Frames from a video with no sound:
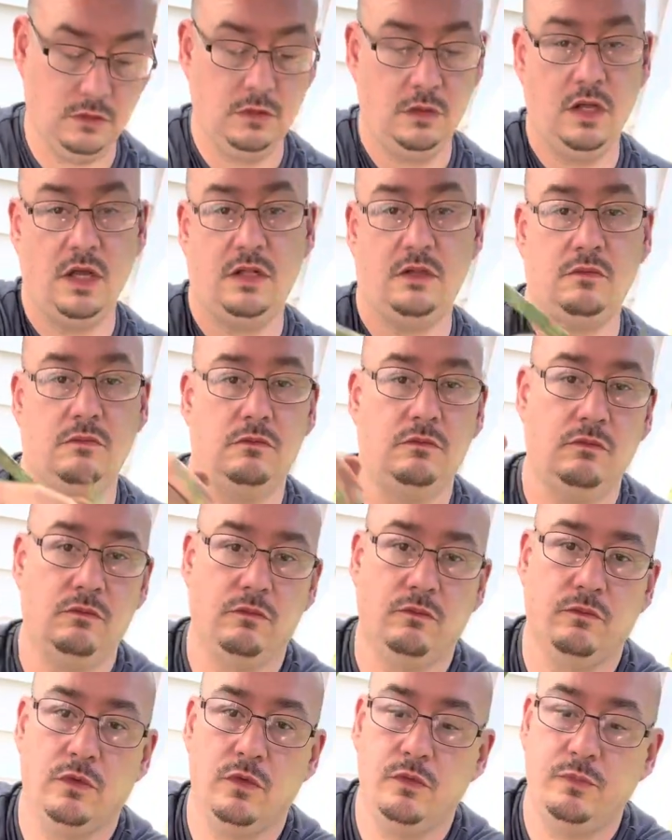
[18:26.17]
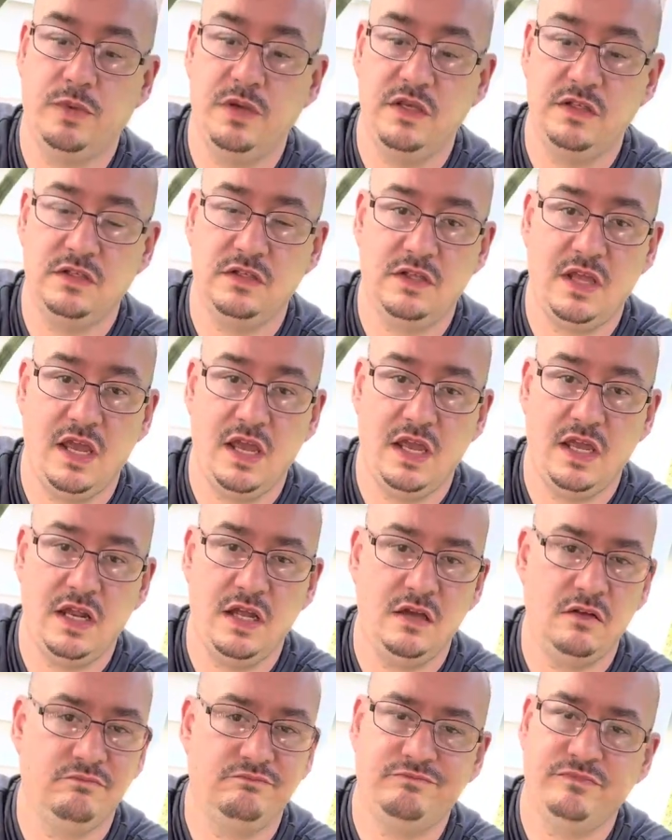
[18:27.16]
you got root pieces hanging
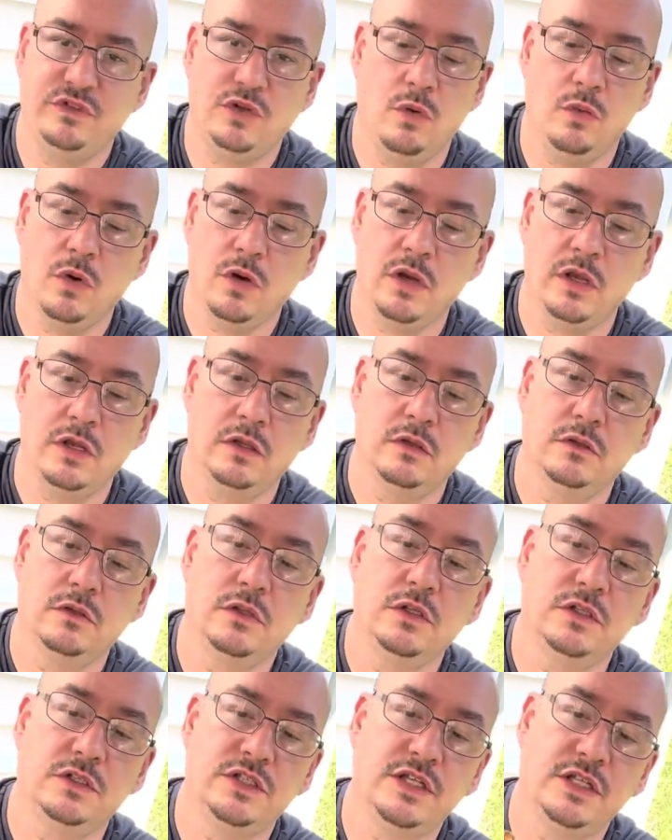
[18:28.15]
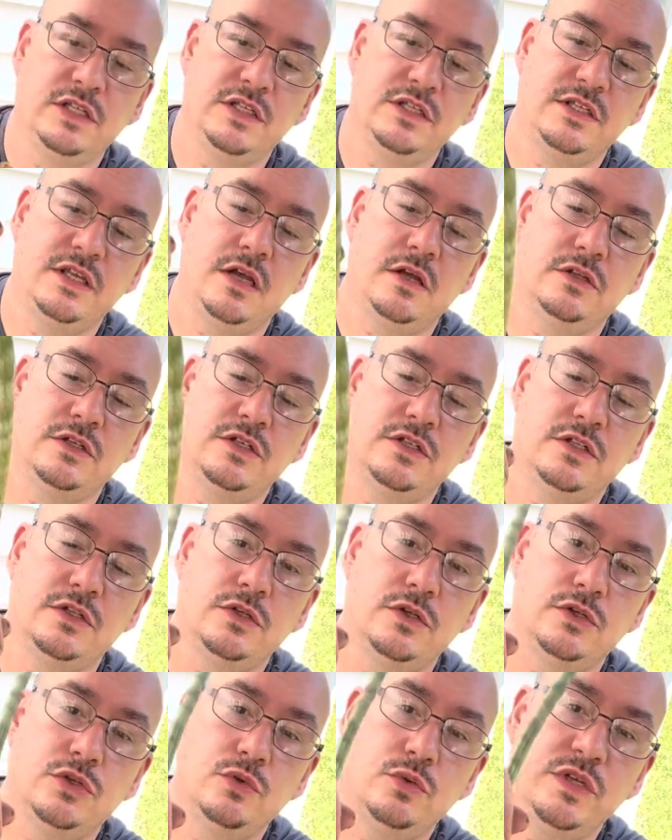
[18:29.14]
out. Don't worry. Look, check this out. Just a
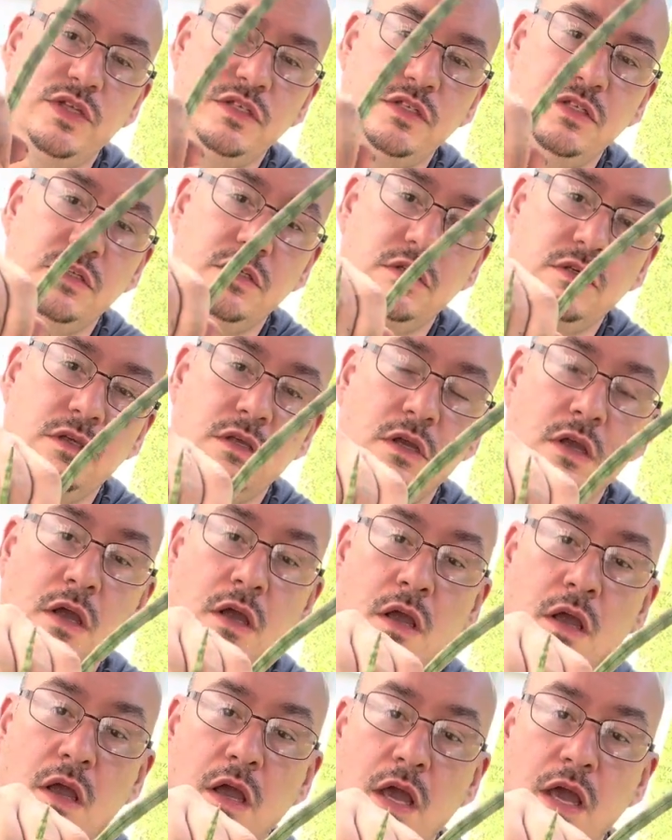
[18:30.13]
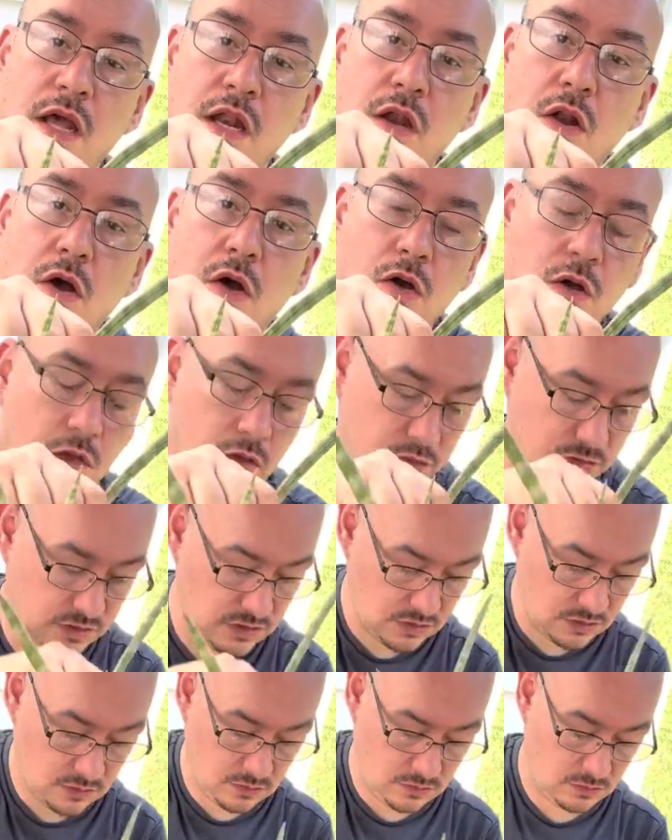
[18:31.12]
little twist, and it all goes
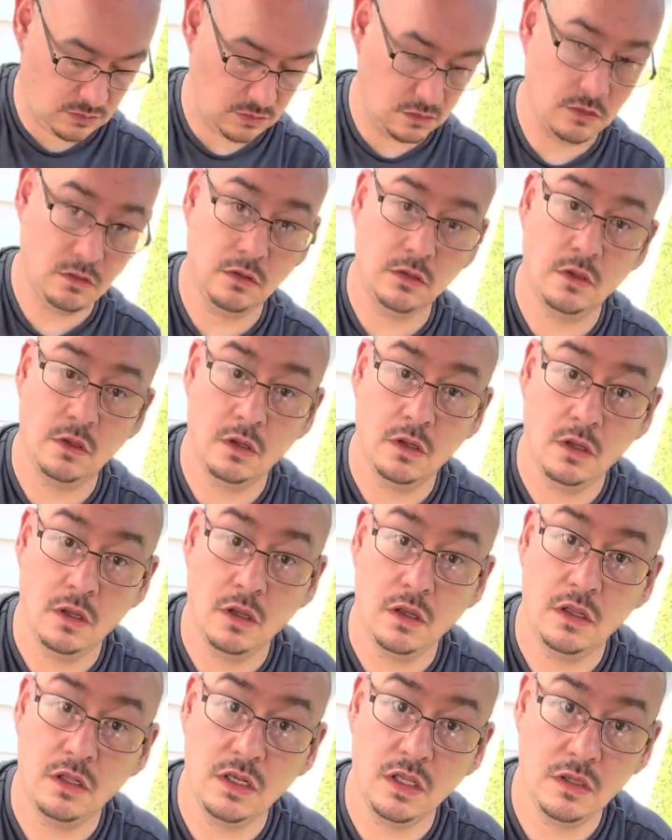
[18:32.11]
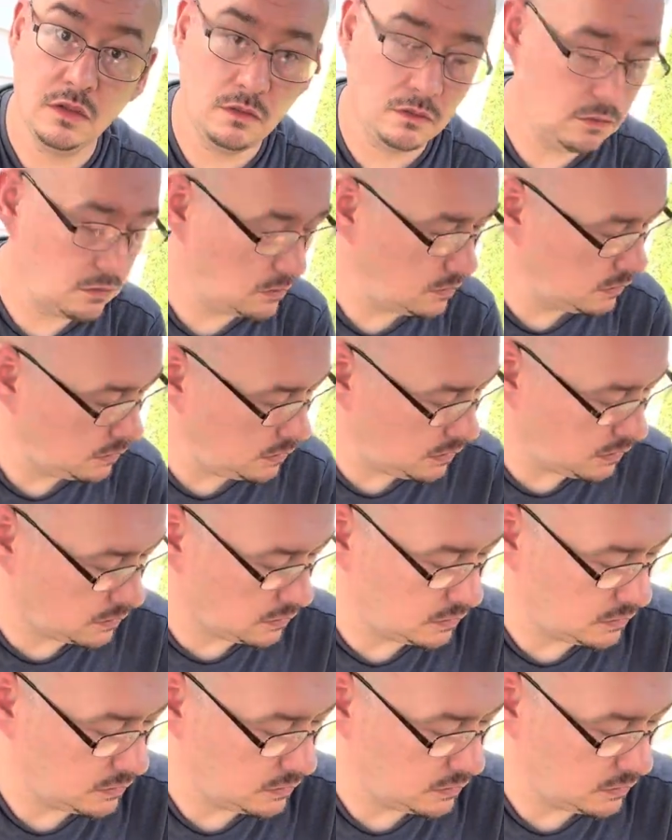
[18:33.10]
in. Isn't that cool? Now,